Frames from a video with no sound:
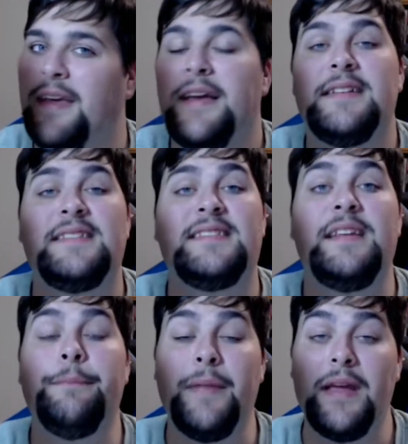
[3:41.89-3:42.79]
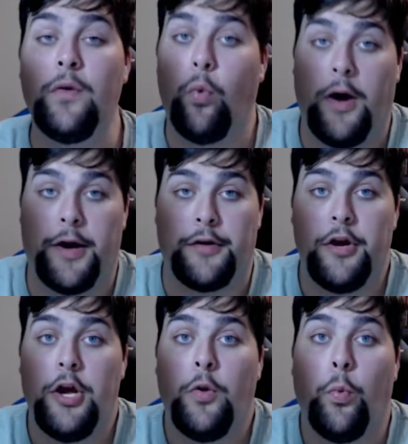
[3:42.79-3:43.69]
steaming water
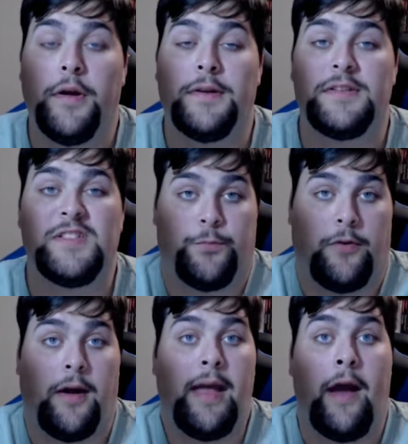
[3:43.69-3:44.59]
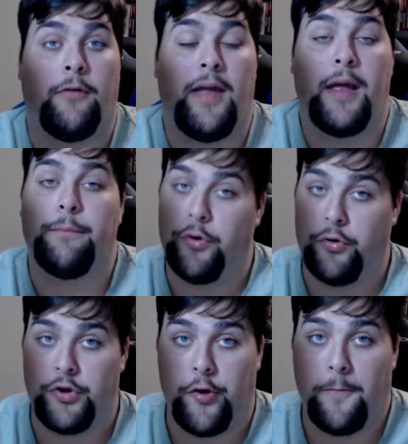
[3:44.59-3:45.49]
will spray out and
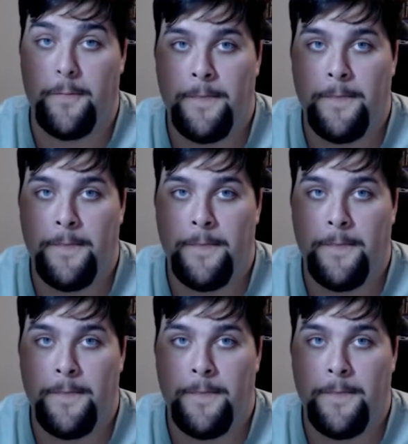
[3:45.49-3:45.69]
burn you.